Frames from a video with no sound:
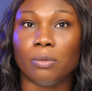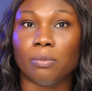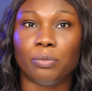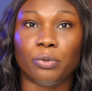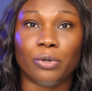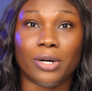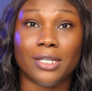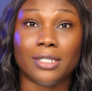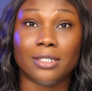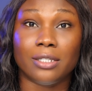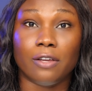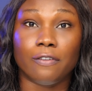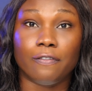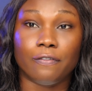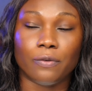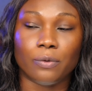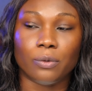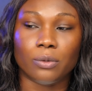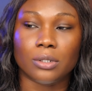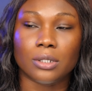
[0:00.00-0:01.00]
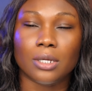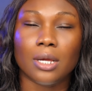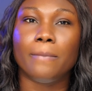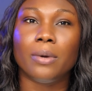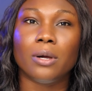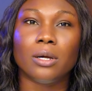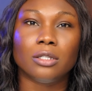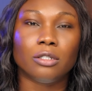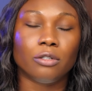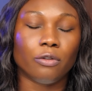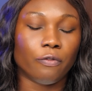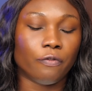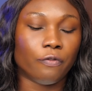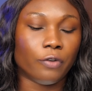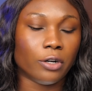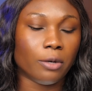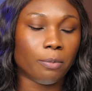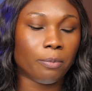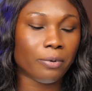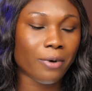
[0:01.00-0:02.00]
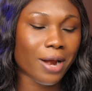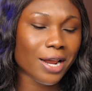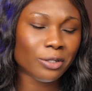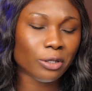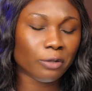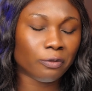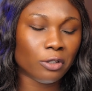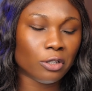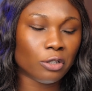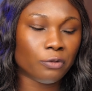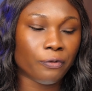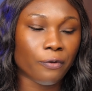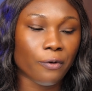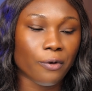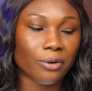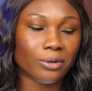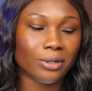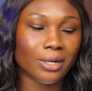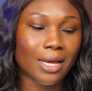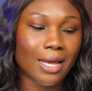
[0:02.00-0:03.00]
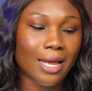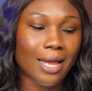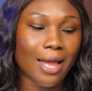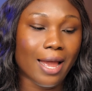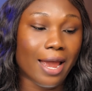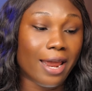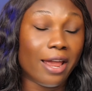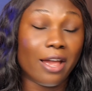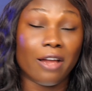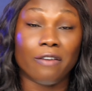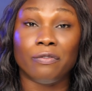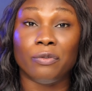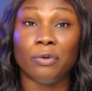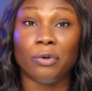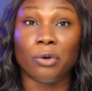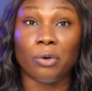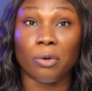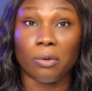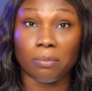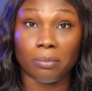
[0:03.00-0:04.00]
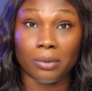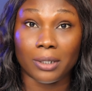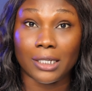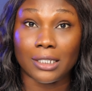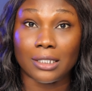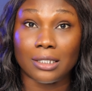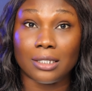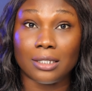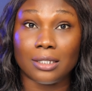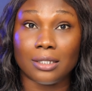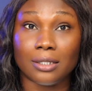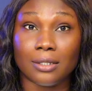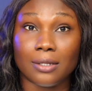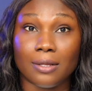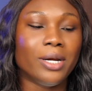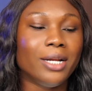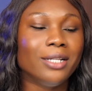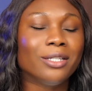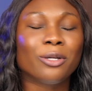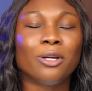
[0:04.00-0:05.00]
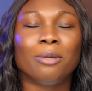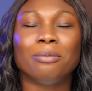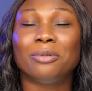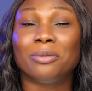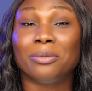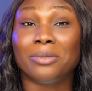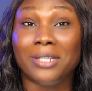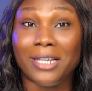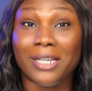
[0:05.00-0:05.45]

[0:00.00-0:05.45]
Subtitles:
on pricier phones. But for the price of this phone, I have no complaints. When it comes to